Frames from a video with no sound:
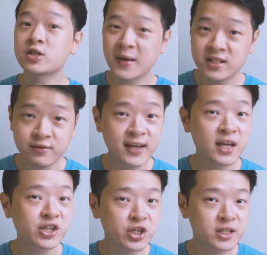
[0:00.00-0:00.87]

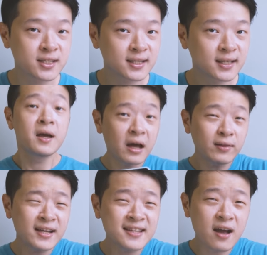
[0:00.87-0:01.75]
specifications. Now,
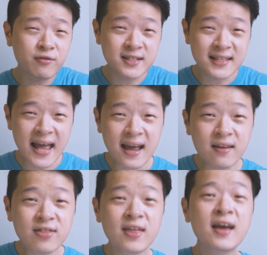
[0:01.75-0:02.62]
let's start with its
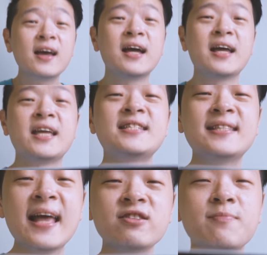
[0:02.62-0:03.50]
length. Its
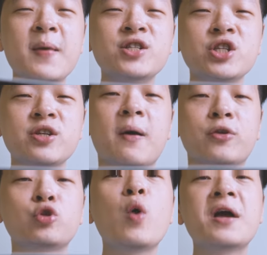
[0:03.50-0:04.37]
length measures
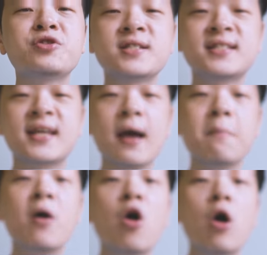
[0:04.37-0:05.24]
about 200
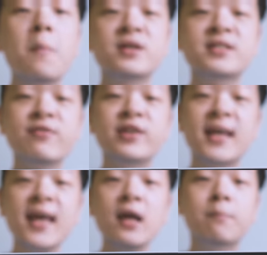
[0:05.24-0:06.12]
cm or about
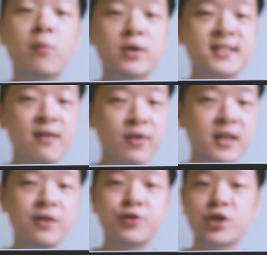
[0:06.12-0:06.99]

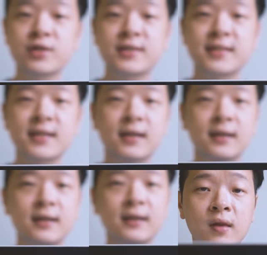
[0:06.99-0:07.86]
78.7 inches.
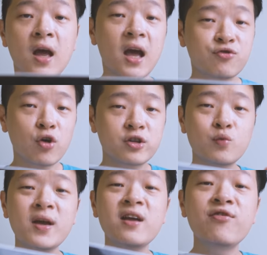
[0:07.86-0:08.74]
As for its
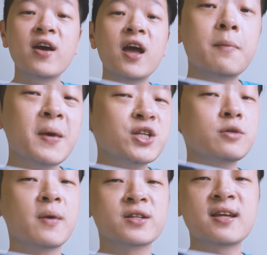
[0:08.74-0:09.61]
width, it
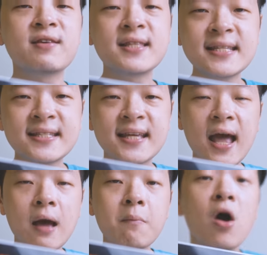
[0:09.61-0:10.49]
measures about 70
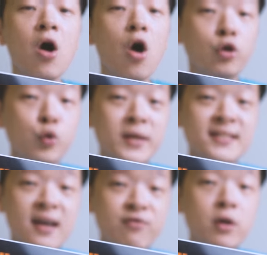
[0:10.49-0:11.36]
cm or
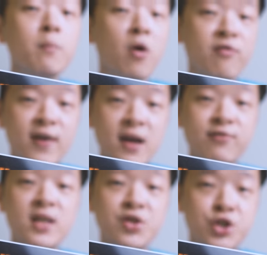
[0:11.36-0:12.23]

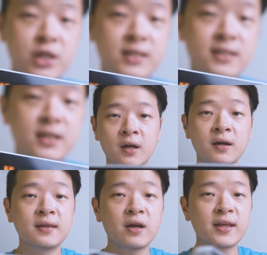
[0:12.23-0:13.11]
27.5 inches.
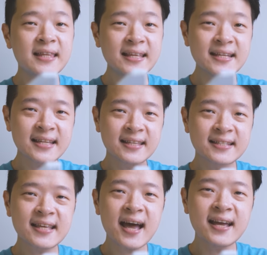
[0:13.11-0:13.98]
Now the thickness at the
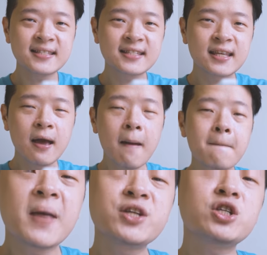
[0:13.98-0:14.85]
sides
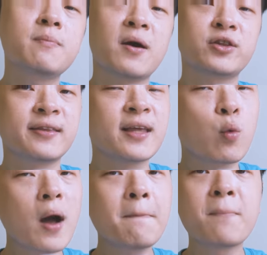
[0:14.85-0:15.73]
measures about
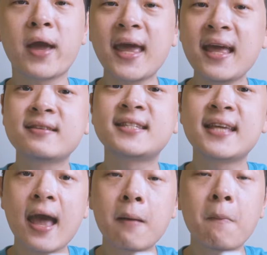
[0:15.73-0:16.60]
31.8
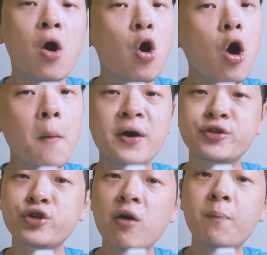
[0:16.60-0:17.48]
cm or about
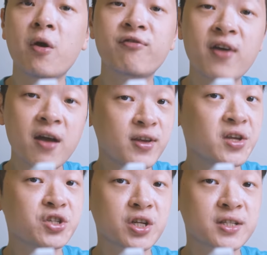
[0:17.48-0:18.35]
12.5
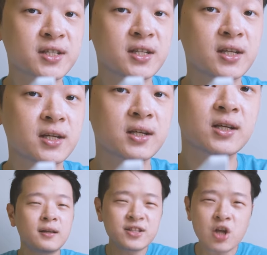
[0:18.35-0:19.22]
inches.
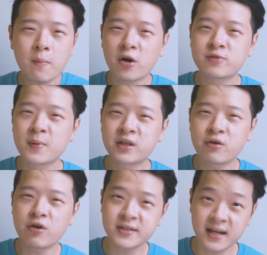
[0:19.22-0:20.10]
Now let's talk about its
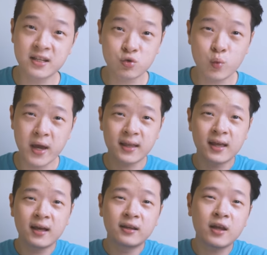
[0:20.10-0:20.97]
materials and its weight.
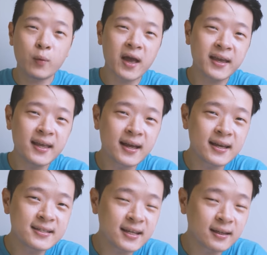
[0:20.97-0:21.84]
Now when I hit
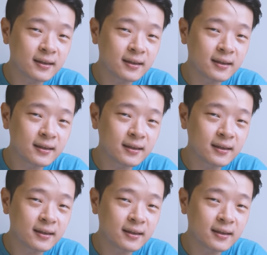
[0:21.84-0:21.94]
against it,